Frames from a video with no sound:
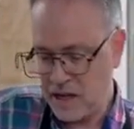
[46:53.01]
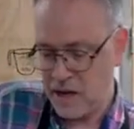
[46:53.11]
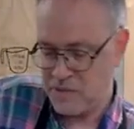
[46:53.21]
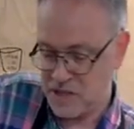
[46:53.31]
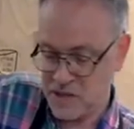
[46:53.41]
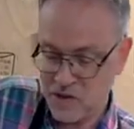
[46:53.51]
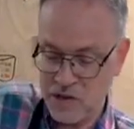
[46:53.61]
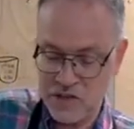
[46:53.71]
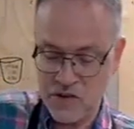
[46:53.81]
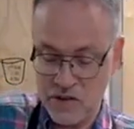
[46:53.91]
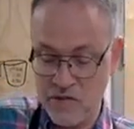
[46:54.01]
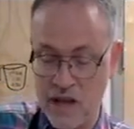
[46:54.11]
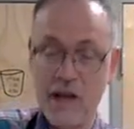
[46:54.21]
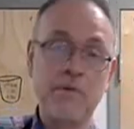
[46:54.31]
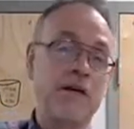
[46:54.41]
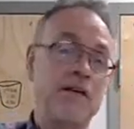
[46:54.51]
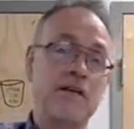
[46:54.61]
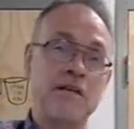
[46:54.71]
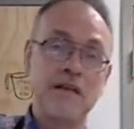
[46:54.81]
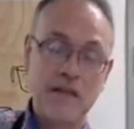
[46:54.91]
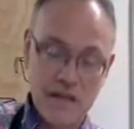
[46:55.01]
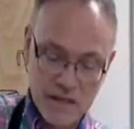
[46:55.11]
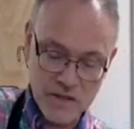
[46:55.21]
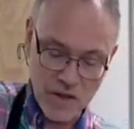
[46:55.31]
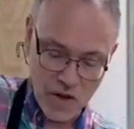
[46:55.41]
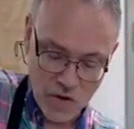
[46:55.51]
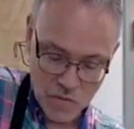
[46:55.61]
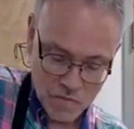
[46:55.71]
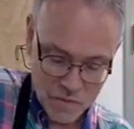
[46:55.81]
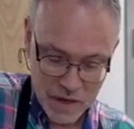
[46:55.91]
I'm just a creature of habit. So,